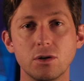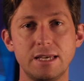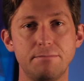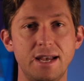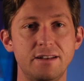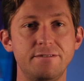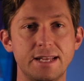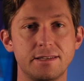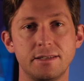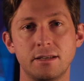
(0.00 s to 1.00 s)
by
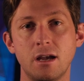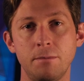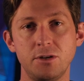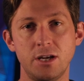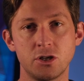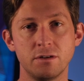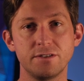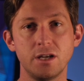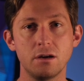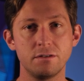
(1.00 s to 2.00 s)
advances in computational
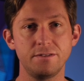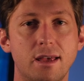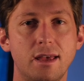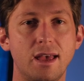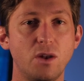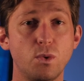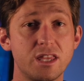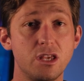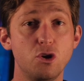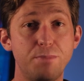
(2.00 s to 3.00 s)
photography. And with the
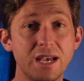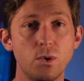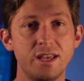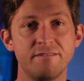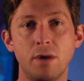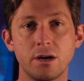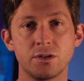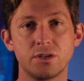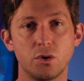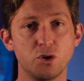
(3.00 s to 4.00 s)
ubiquity of modern
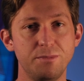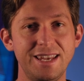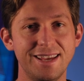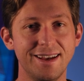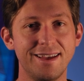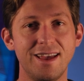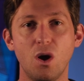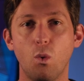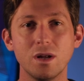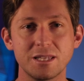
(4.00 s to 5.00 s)
social media,
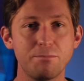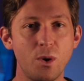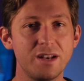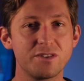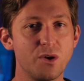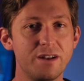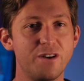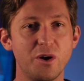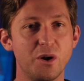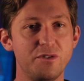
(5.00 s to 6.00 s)
what's the point of a great
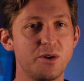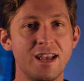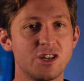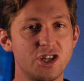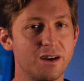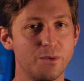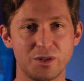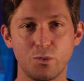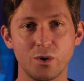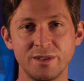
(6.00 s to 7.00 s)
photo if you can't share it with the
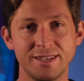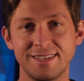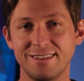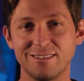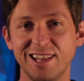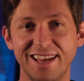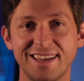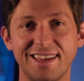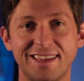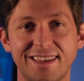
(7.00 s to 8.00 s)
world in a single
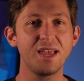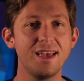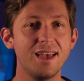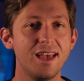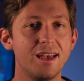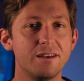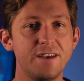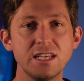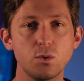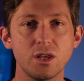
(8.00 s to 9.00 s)
click?
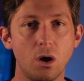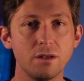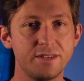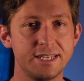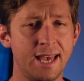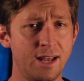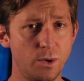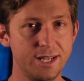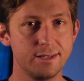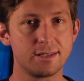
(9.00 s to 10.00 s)
Faced with all of these headwinds,